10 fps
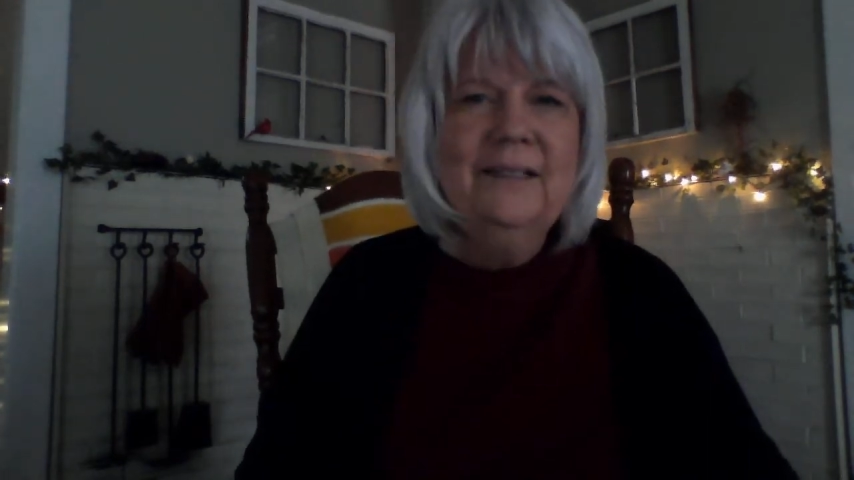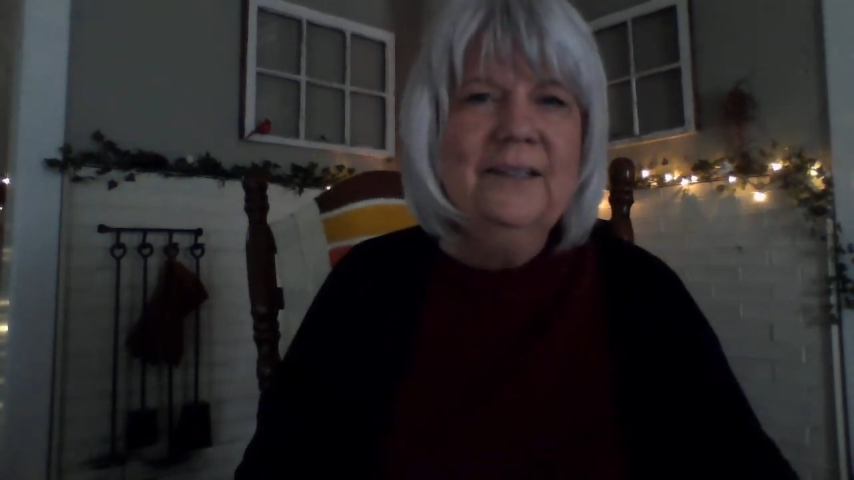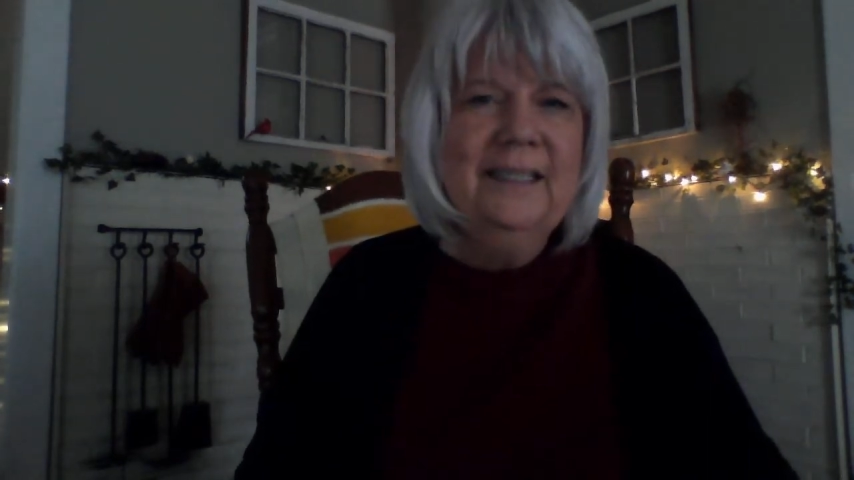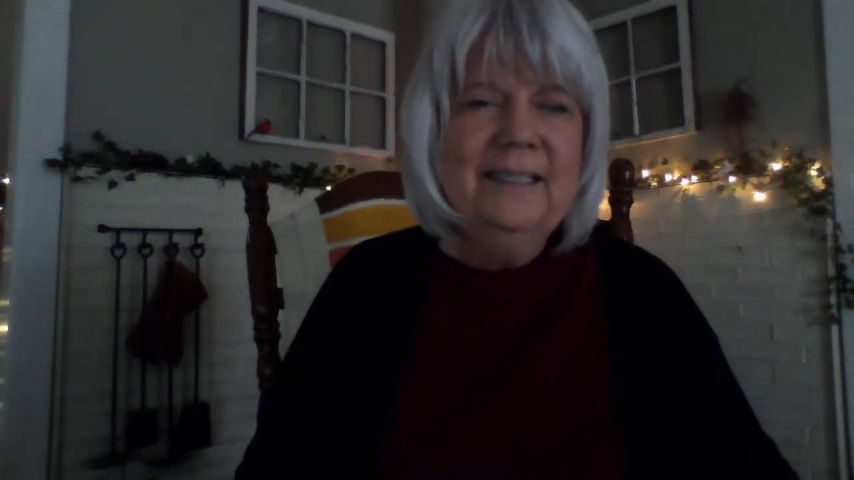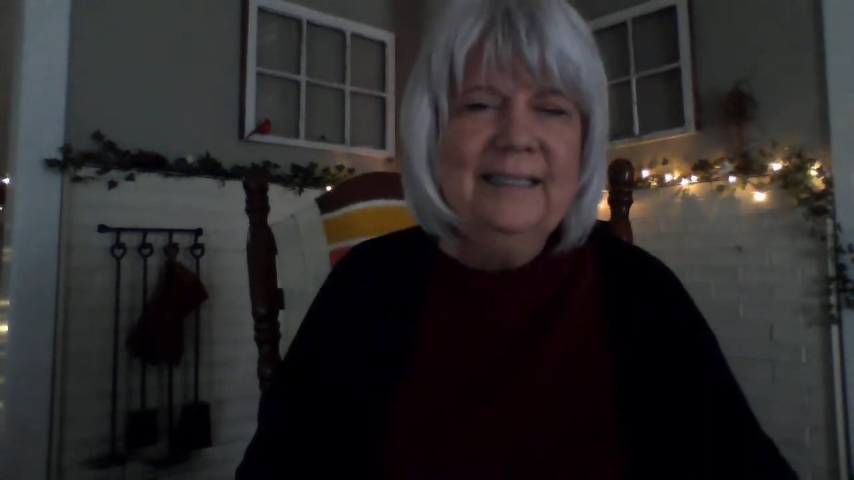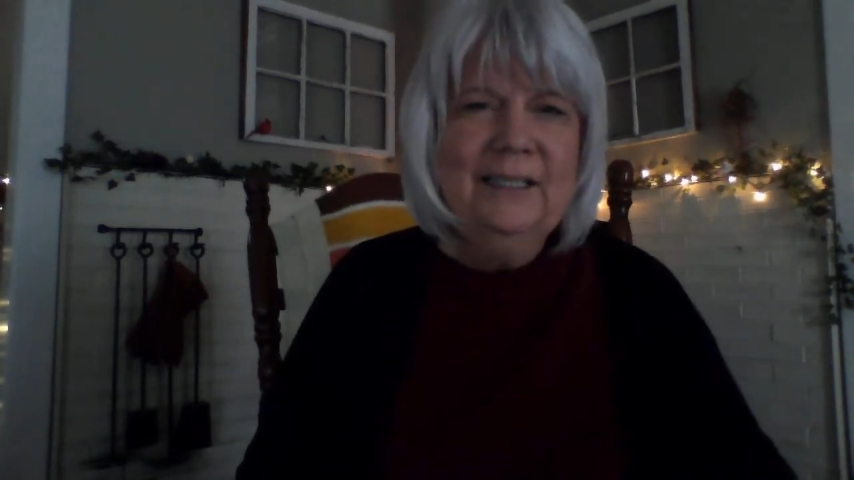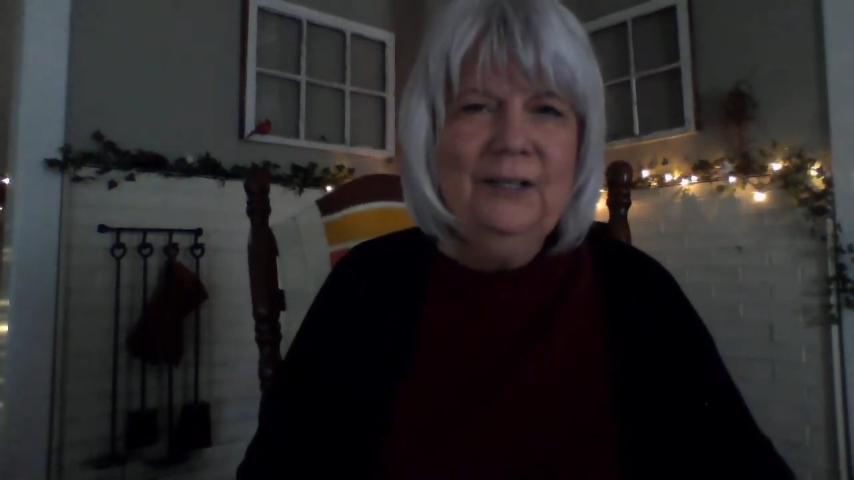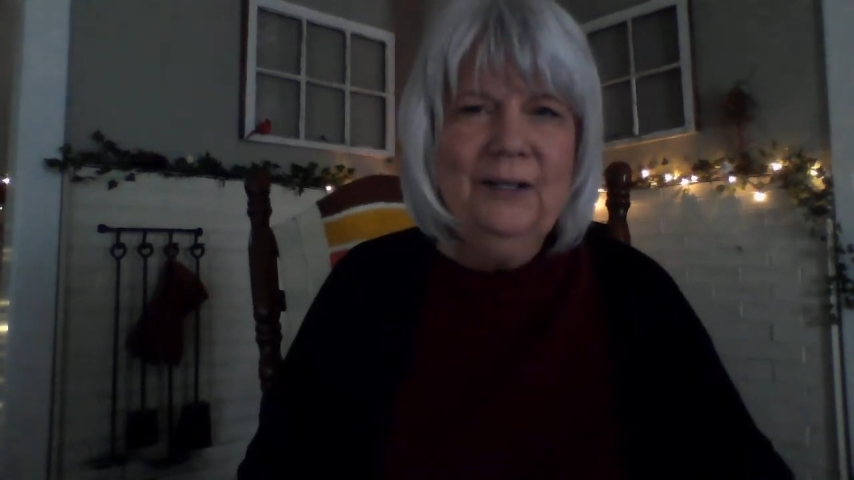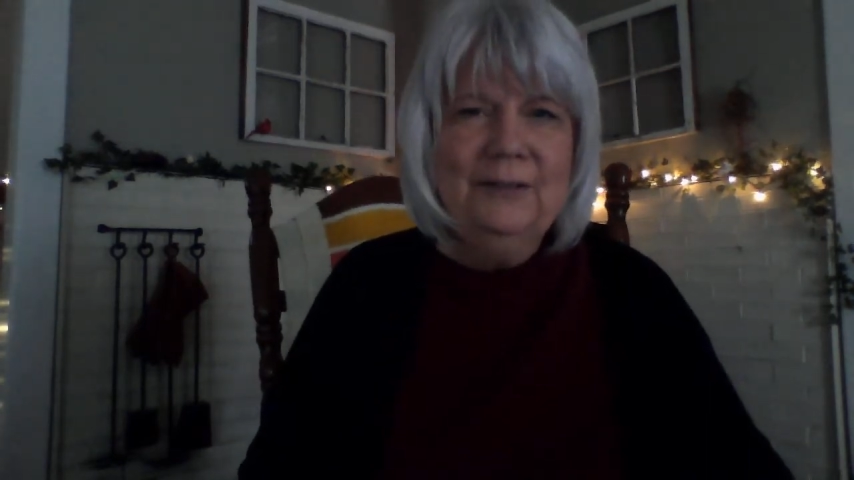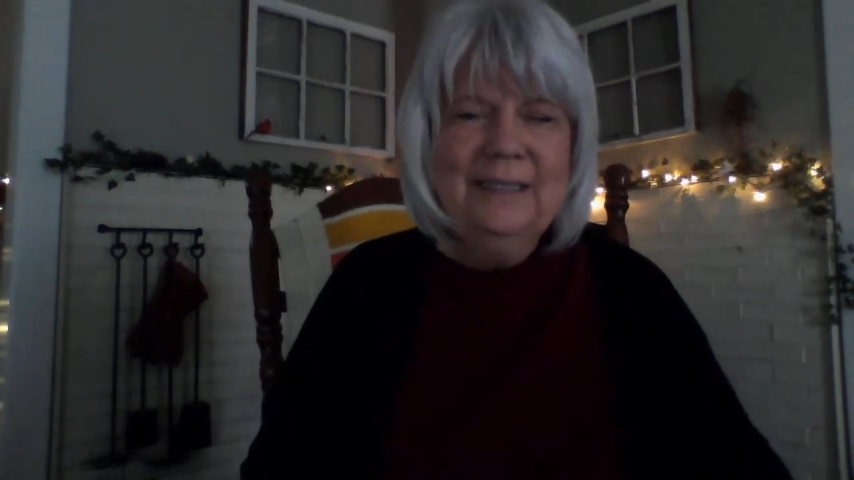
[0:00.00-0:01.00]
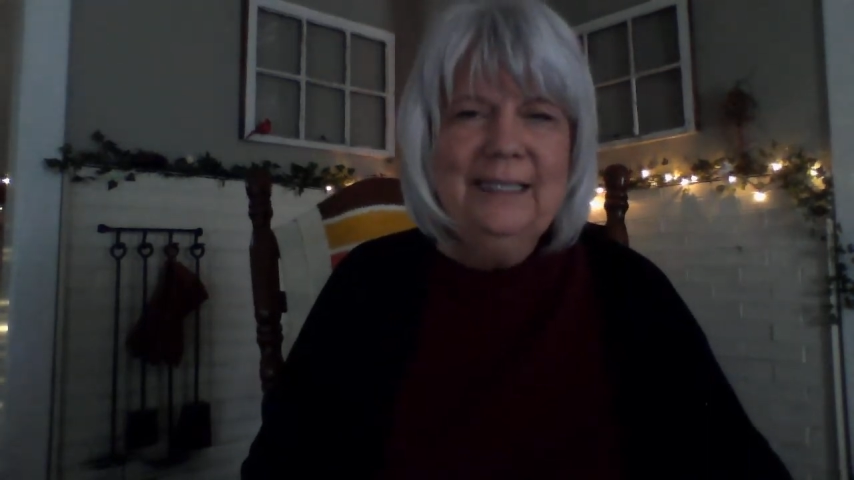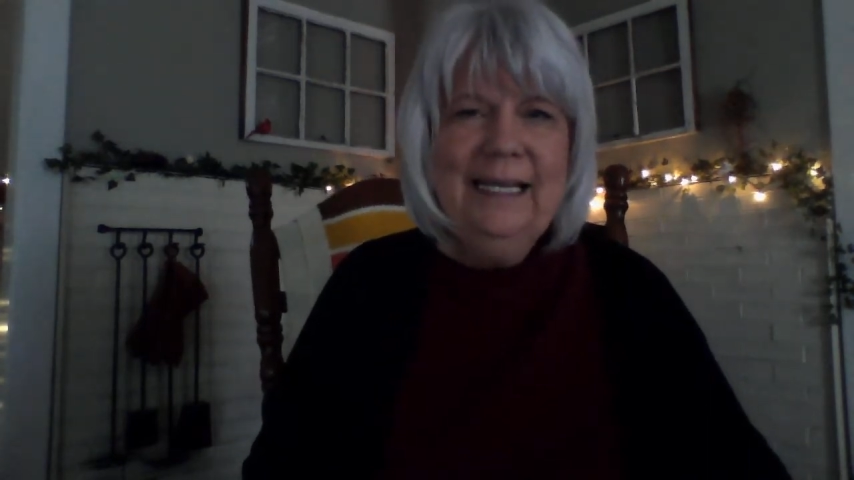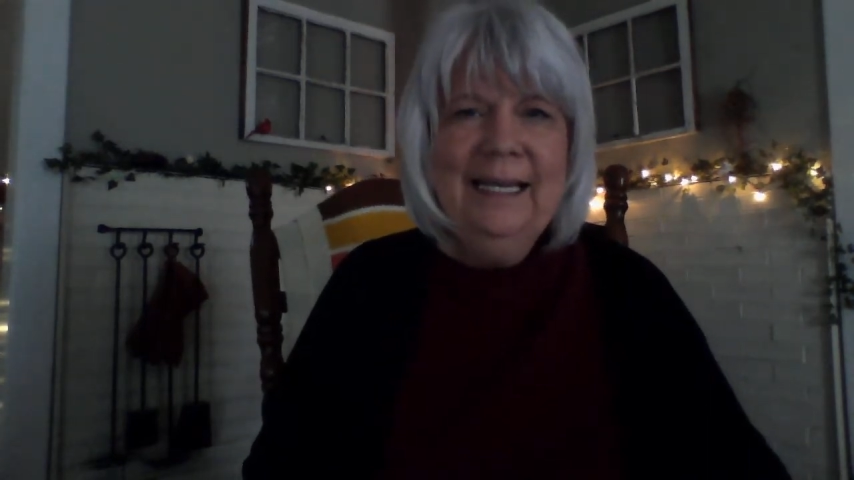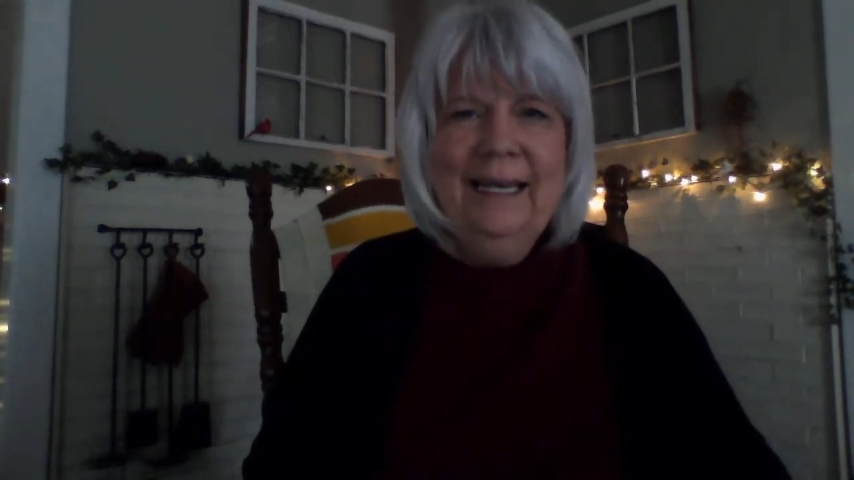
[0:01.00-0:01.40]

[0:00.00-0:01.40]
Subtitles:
to listen closely.